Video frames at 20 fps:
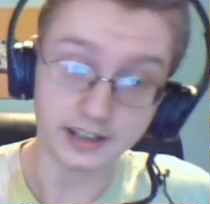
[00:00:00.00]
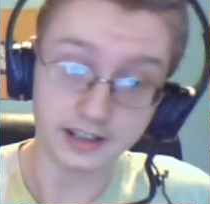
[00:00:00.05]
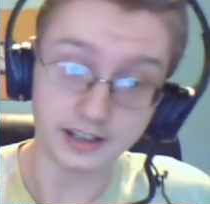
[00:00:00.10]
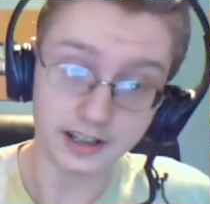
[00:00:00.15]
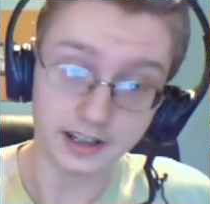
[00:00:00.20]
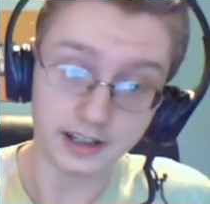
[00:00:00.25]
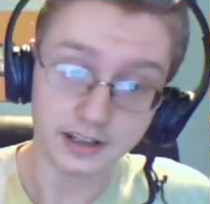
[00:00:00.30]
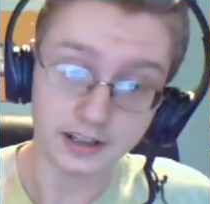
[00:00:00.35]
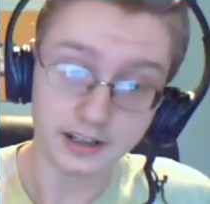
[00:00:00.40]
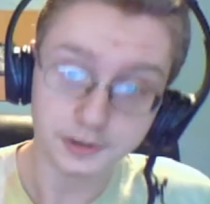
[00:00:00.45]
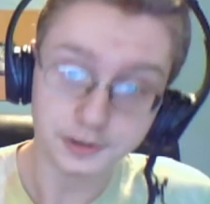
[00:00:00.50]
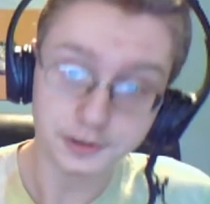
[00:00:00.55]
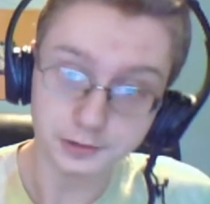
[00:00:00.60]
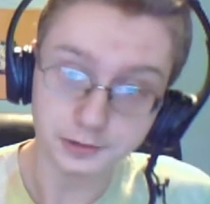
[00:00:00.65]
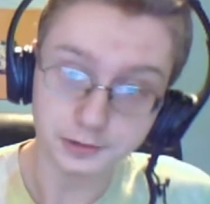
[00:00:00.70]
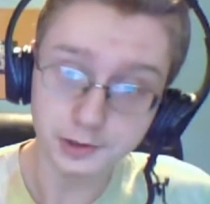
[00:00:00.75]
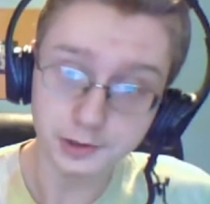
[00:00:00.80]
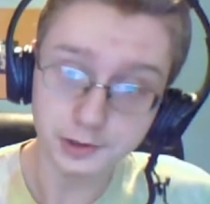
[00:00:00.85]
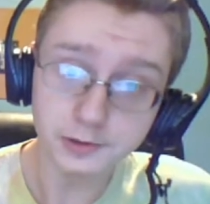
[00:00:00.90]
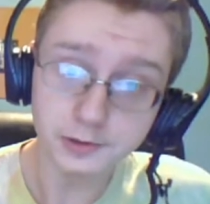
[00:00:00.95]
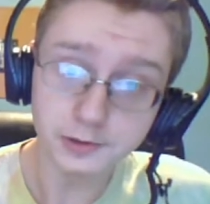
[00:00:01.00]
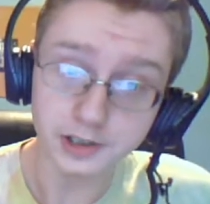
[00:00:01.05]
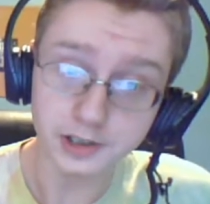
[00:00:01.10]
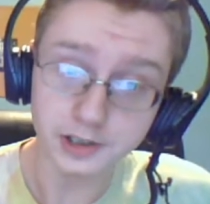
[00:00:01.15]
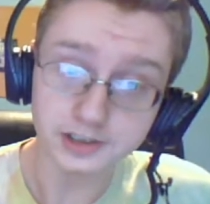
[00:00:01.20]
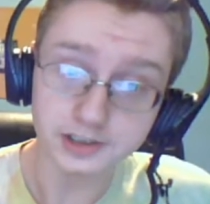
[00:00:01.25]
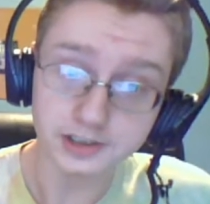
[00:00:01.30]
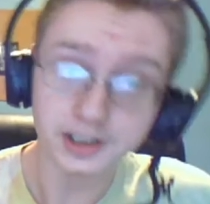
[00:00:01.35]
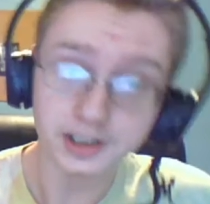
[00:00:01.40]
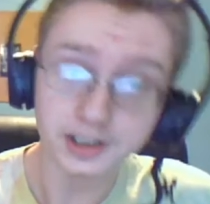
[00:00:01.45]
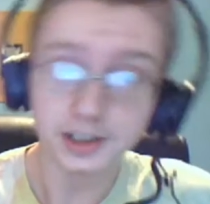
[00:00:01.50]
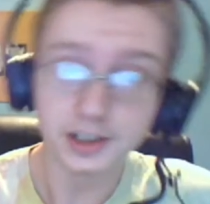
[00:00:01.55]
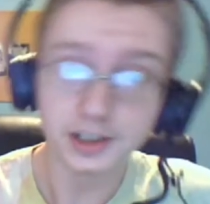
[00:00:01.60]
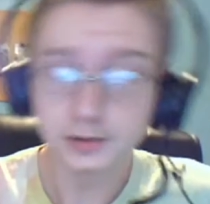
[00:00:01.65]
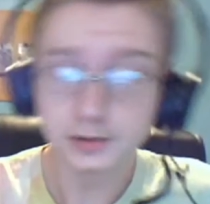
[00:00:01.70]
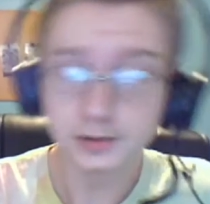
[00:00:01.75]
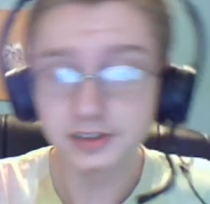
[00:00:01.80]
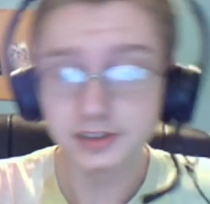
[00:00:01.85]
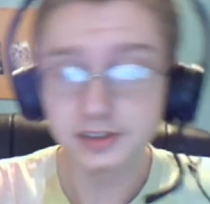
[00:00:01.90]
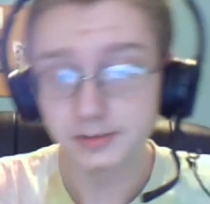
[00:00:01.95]
two tuners, you can
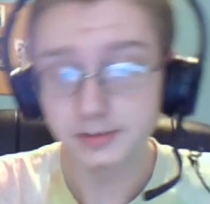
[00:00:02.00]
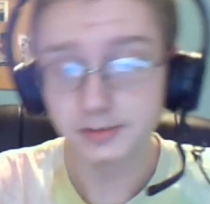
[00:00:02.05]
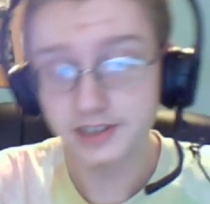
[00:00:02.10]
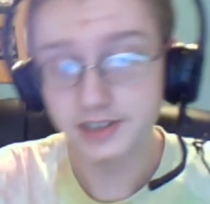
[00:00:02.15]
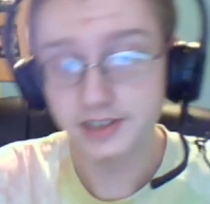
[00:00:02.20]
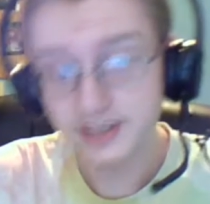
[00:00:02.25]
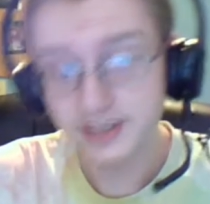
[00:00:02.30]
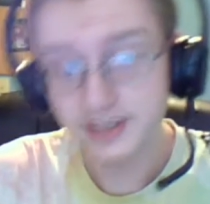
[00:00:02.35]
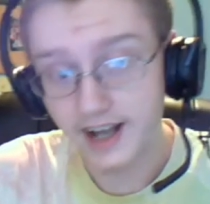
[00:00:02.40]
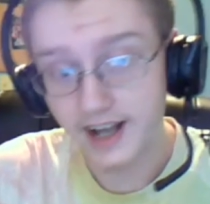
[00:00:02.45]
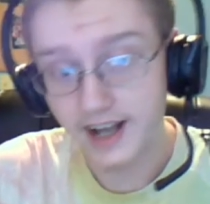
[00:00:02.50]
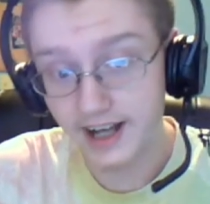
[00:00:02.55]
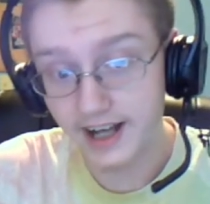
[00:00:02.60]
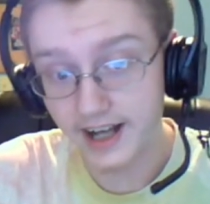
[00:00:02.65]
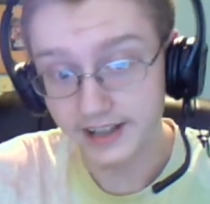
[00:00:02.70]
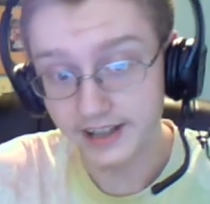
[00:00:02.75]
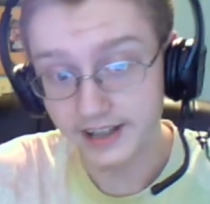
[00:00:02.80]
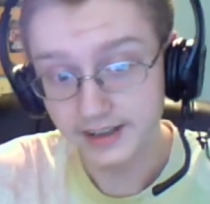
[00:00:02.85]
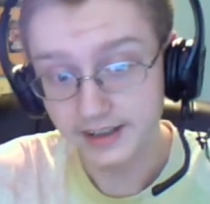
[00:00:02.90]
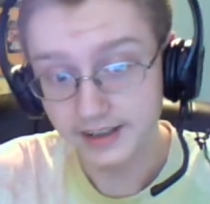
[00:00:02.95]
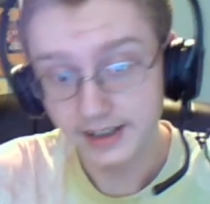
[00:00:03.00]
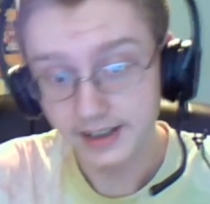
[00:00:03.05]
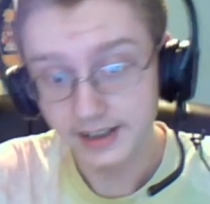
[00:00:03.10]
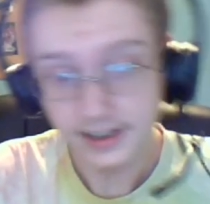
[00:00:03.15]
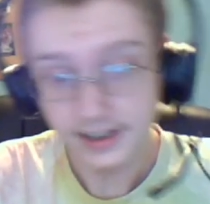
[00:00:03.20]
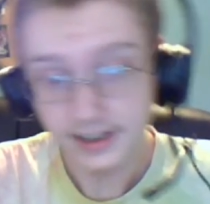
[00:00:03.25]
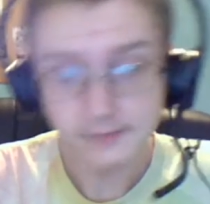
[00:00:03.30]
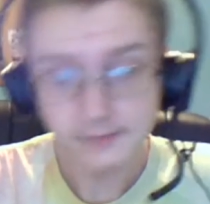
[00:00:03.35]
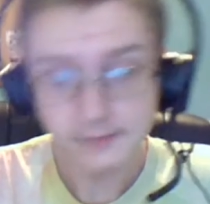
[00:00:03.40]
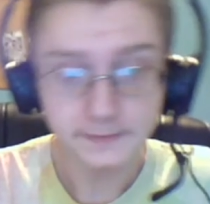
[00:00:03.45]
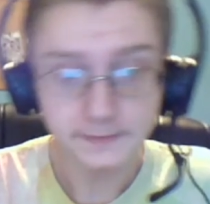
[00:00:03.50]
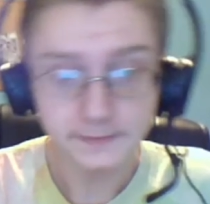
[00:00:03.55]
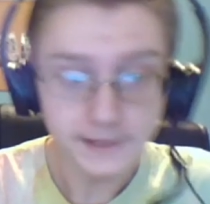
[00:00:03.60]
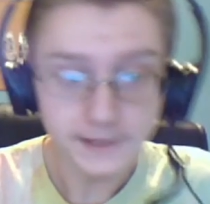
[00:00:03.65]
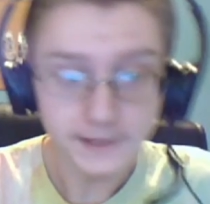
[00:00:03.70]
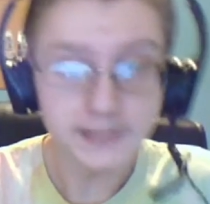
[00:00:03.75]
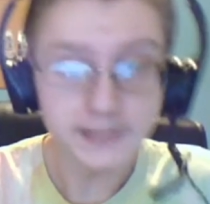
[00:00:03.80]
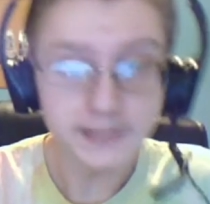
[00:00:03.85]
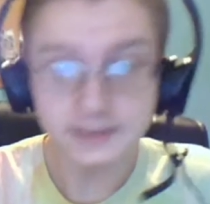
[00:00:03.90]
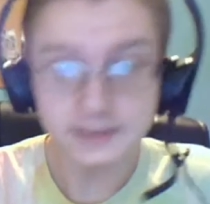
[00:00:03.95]
summon this guy, and he has
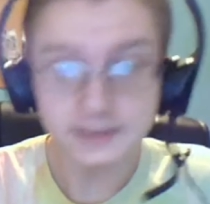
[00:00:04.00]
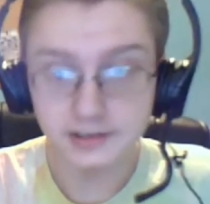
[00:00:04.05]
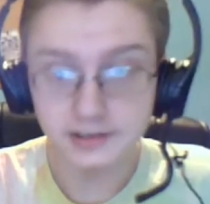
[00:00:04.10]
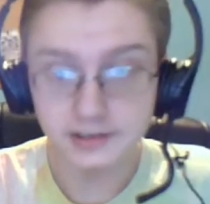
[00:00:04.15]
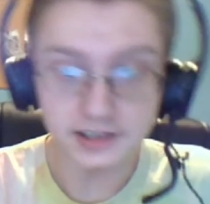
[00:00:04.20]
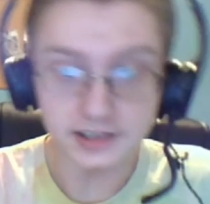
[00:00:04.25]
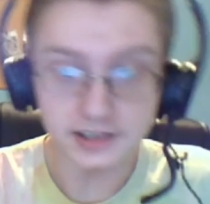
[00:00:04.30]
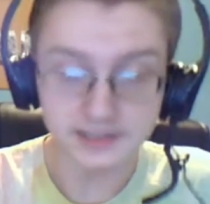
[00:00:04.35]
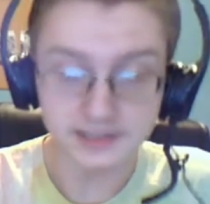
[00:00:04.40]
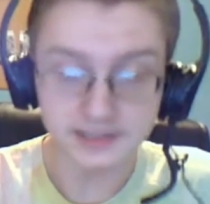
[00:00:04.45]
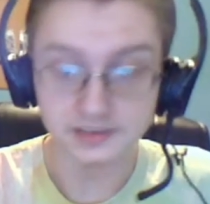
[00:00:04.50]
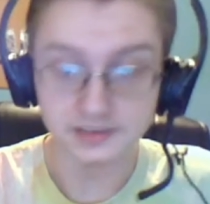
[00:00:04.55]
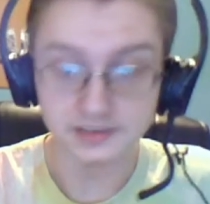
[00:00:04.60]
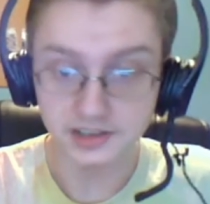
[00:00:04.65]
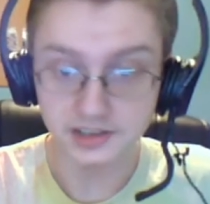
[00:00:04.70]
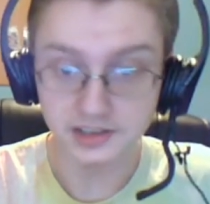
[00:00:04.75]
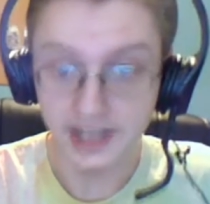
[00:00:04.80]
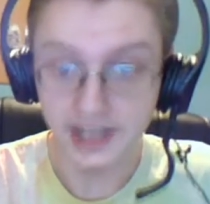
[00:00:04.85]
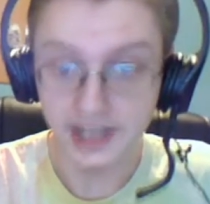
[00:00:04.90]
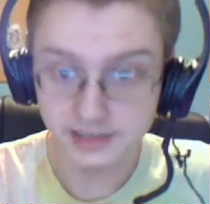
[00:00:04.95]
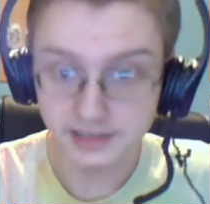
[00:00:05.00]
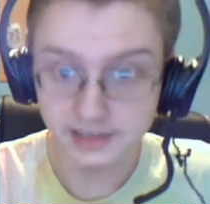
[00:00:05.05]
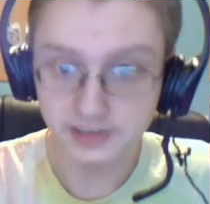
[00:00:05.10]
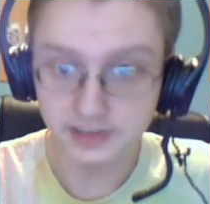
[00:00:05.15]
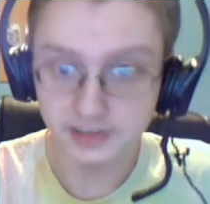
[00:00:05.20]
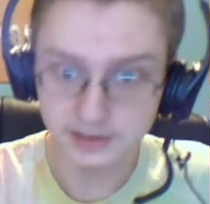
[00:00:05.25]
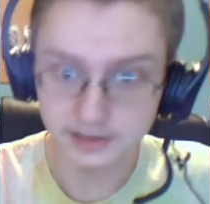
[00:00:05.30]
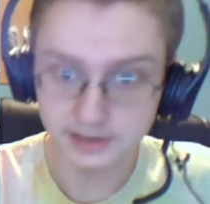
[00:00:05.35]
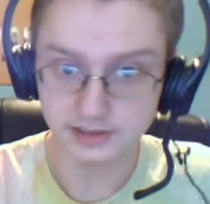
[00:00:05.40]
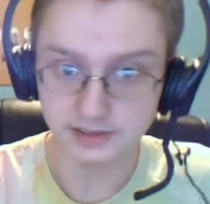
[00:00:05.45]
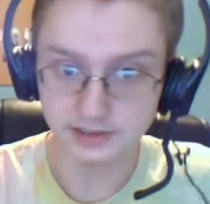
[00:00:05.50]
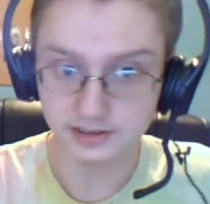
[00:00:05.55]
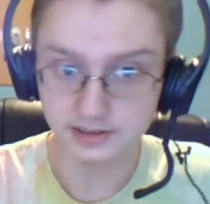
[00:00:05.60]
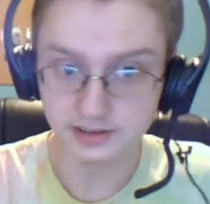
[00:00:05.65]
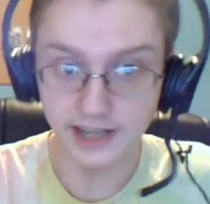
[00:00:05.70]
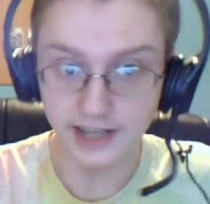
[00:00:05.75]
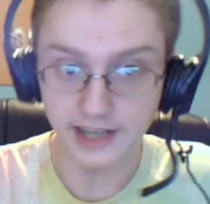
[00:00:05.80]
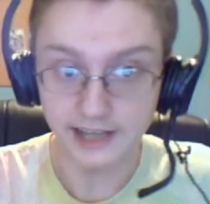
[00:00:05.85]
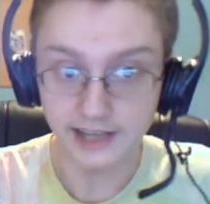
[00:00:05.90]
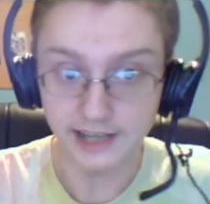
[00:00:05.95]
decent
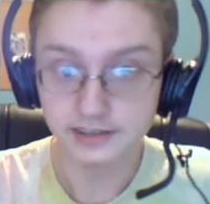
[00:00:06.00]
stats.